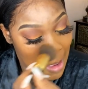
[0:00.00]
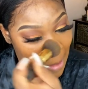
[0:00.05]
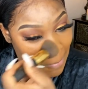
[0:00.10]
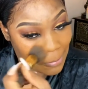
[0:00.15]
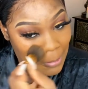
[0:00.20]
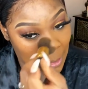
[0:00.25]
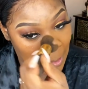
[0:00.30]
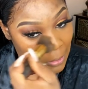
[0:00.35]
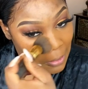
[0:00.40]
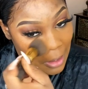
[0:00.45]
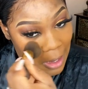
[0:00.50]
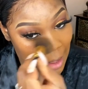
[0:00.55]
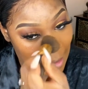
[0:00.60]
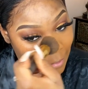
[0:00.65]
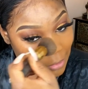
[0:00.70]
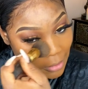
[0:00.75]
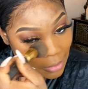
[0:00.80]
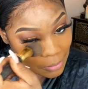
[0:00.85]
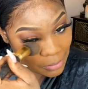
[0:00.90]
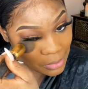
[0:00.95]
I'm gonna,
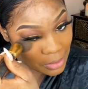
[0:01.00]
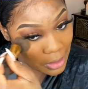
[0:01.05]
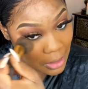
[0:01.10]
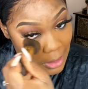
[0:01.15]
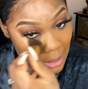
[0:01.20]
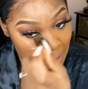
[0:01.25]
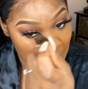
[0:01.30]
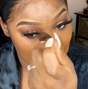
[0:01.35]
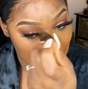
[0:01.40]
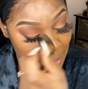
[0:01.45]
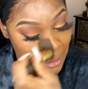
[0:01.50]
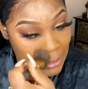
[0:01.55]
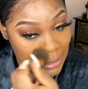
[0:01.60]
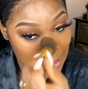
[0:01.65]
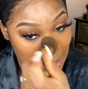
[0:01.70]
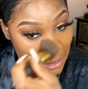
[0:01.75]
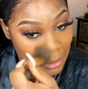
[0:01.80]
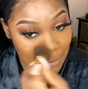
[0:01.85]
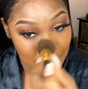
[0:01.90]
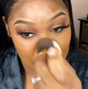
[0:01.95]
after I'm done, I'm gonna
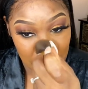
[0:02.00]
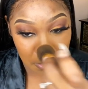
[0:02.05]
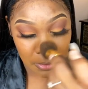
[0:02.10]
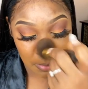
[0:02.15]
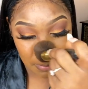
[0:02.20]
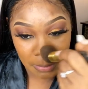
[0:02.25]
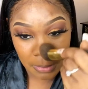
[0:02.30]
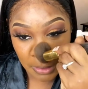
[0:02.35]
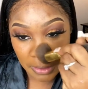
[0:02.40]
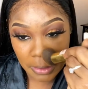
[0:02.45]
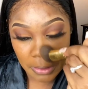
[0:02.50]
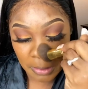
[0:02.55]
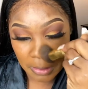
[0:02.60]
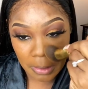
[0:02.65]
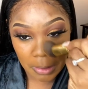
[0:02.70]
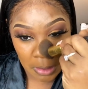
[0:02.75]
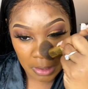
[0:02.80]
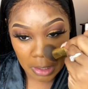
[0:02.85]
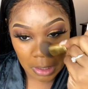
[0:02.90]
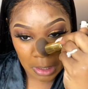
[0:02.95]
take a beauty
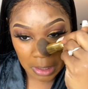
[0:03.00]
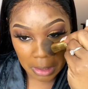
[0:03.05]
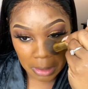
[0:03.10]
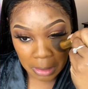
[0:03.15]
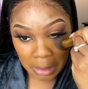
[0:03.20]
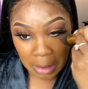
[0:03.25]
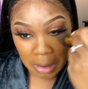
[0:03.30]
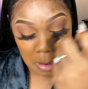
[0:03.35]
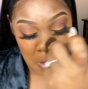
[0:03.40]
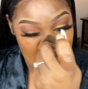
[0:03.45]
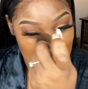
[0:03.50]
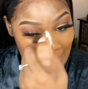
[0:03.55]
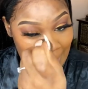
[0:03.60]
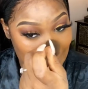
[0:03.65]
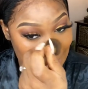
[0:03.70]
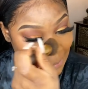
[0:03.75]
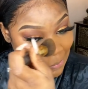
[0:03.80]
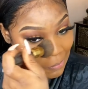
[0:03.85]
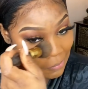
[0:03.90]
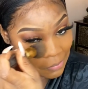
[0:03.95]
blender and
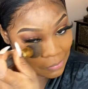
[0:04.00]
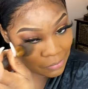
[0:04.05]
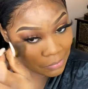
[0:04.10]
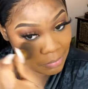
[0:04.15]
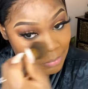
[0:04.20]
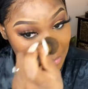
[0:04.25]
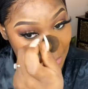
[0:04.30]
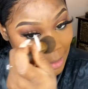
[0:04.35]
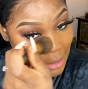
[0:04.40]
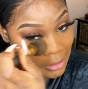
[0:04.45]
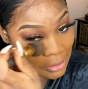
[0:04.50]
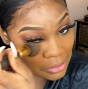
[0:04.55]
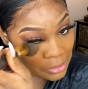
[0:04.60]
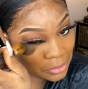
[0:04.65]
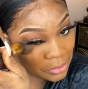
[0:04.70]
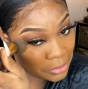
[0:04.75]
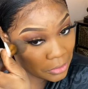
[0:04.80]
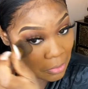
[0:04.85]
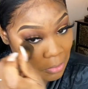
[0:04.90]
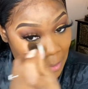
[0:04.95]
make
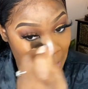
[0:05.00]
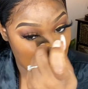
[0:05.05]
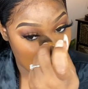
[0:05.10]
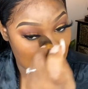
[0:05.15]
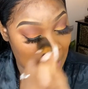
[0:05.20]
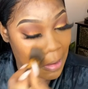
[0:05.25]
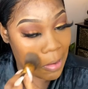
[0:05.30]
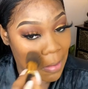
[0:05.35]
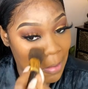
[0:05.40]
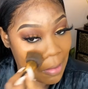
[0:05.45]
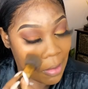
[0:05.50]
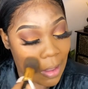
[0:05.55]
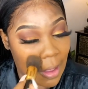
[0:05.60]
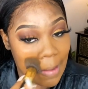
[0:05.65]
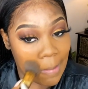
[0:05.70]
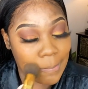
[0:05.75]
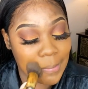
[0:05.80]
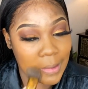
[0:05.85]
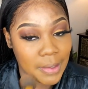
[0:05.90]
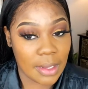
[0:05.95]
sure
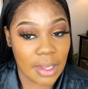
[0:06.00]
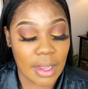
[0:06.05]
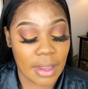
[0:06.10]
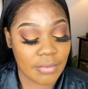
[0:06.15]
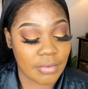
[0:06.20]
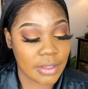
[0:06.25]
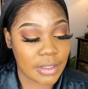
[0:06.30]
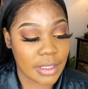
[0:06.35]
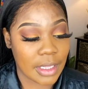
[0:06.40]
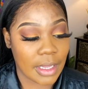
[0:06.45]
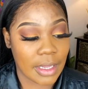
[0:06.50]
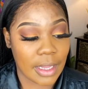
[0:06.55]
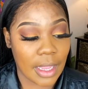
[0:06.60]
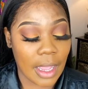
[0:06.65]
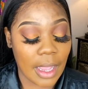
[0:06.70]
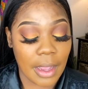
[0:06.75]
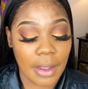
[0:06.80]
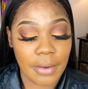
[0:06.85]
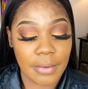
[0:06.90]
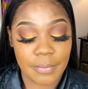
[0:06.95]
I blend everything
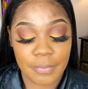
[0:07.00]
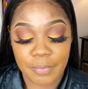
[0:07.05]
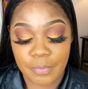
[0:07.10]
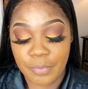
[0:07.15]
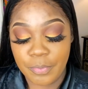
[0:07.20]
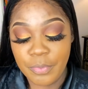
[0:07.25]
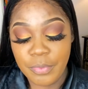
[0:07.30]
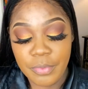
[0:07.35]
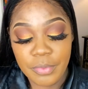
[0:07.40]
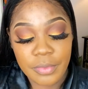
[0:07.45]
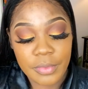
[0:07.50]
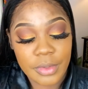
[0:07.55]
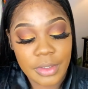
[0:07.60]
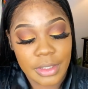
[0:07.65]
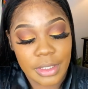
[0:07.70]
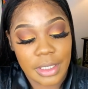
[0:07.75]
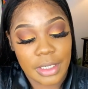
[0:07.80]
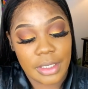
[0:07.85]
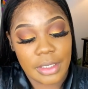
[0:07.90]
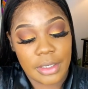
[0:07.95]
out.
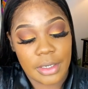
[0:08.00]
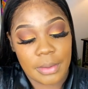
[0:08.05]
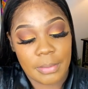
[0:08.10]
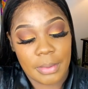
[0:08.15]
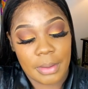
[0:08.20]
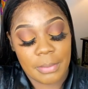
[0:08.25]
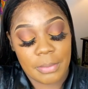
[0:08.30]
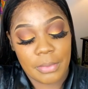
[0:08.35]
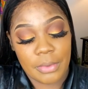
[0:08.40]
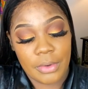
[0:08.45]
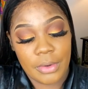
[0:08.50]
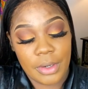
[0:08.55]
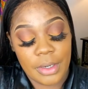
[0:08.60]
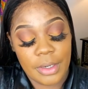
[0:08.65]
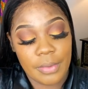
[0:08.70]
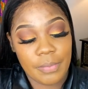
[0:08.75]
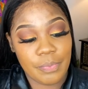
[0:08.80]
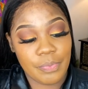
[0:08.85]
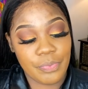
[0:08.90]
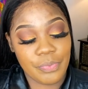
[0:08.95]
Take a little bit
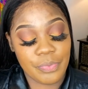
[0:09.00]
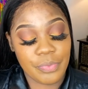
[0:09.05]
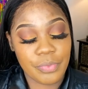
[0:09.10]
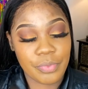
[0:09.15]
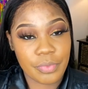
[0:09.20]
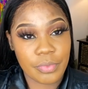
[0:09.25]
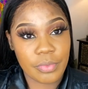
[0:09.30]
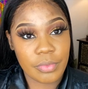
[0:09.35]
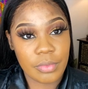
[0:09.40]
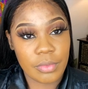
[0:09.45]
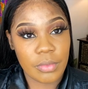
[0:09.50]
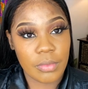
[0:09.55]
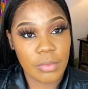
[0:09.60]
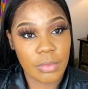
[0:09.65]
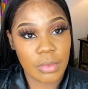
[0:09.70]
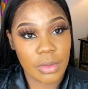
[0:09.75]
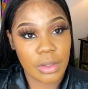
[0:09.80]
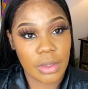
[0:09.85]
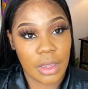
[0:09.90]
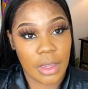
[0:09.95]
more
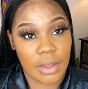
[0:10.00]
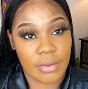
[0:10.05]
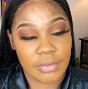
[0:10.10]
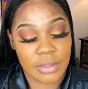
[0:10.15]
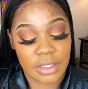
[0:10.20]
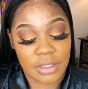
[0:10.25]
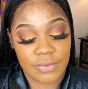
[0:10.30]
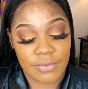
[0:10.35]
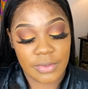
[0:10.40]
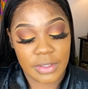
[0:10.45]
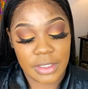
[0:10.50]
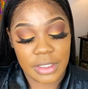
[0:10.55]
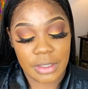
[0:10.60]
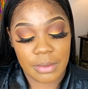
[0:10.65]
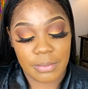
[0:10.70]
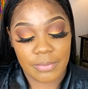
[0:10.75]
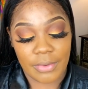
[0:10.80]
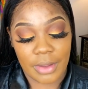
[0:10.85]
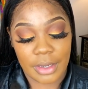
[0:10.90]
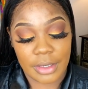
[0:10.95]
of this
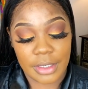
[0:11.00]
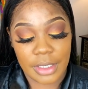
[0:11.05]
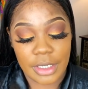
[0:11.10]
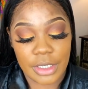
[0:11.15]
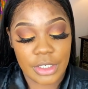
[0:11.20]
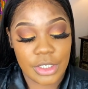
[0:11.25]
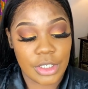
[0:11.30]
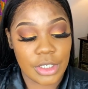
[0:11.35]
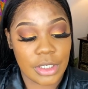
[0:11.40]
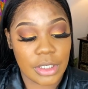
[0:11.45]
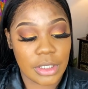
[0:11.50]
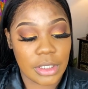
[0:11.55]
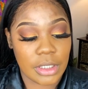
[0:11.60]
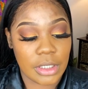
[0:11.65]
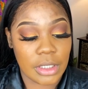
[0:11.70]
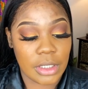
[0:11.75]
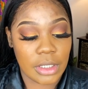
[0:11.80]
Fenty foundation